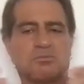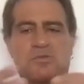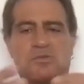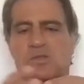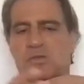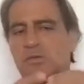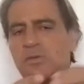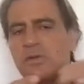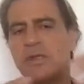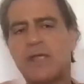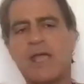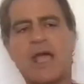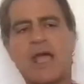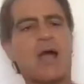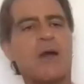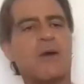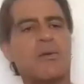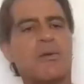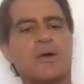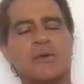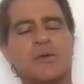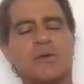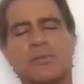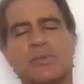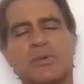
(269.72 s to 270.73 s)
three
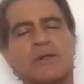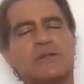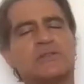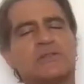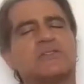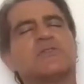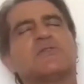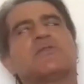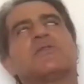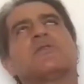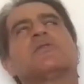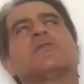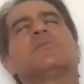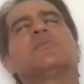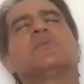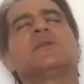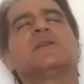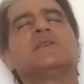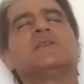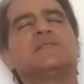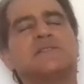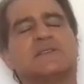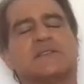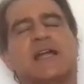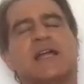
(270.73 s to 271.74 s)
hour blissful,
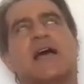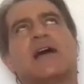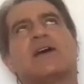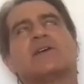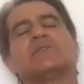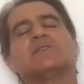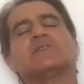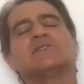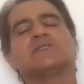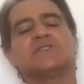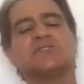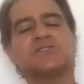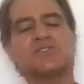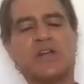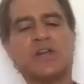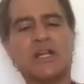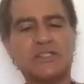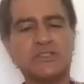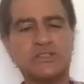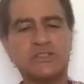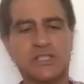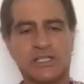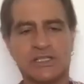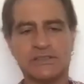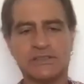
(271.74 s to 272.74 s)
blissed out
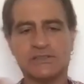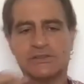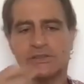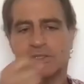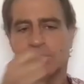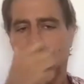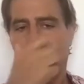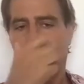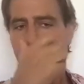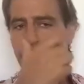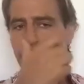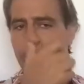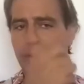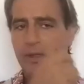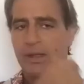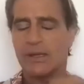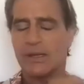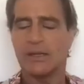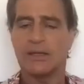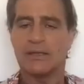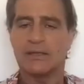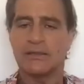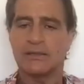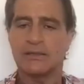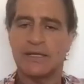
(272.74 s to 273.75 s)
stretches
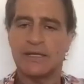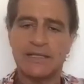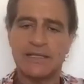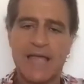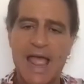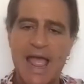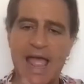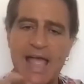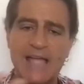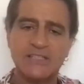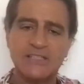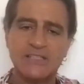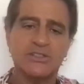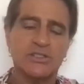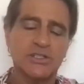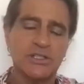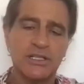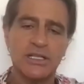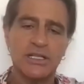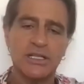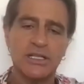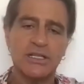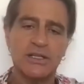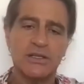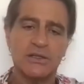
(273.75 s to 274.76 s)
that
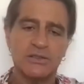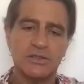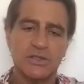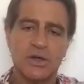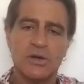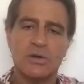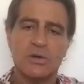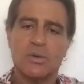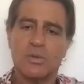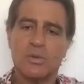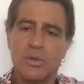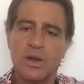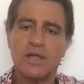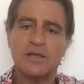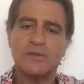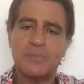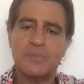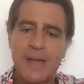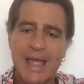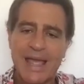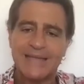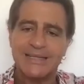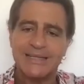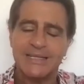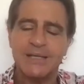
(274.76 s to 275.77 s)
actually you don't want
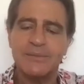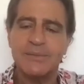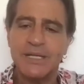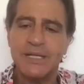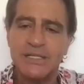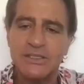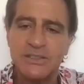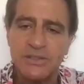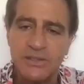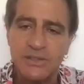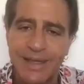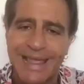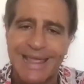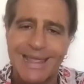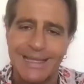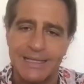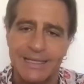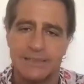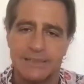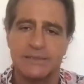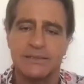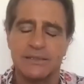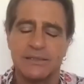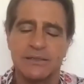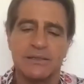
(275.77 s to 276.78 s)
pandemic to
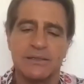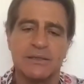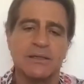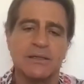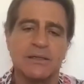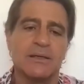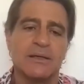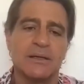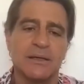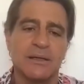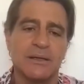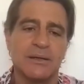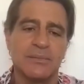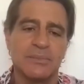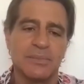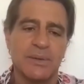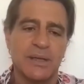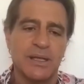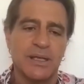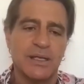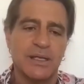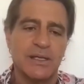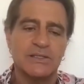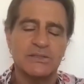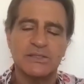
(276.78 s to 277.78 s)
end.
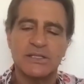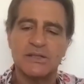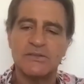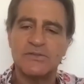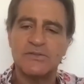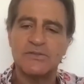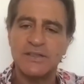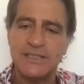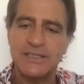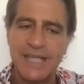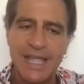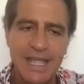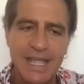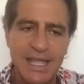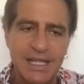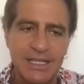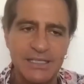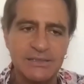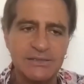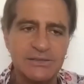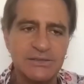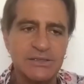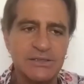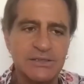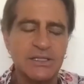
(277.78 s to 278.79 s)
Because if it
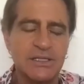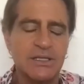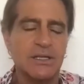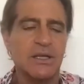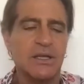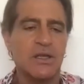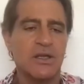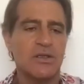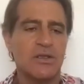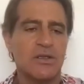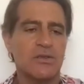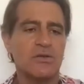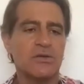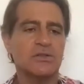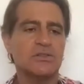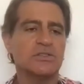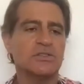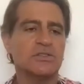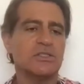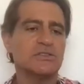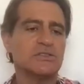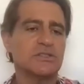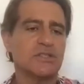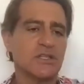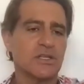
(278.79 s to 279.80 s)
ends, you're
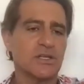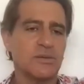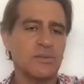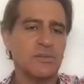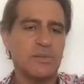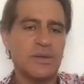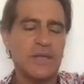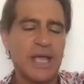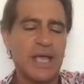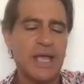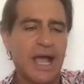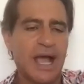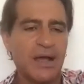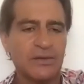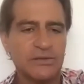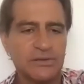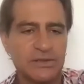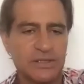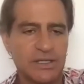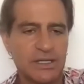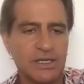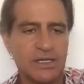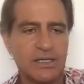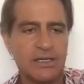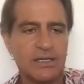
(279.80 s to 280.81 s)
just going to be out
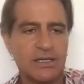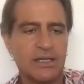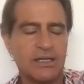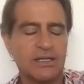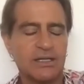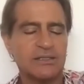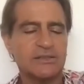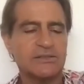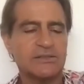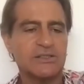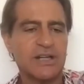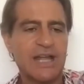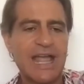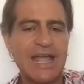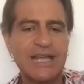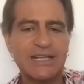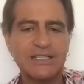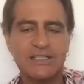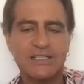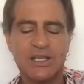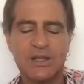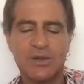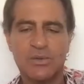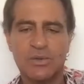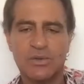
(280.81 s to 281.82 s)
there
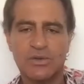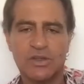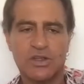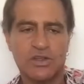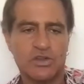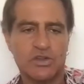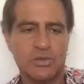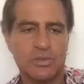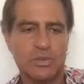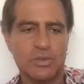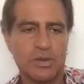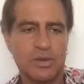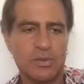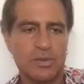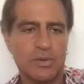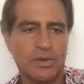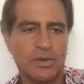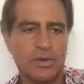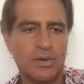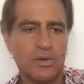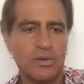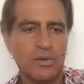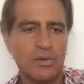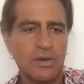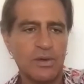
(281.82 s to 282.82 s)
interacting with other
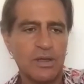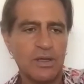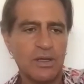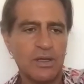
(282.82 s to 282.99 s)
people.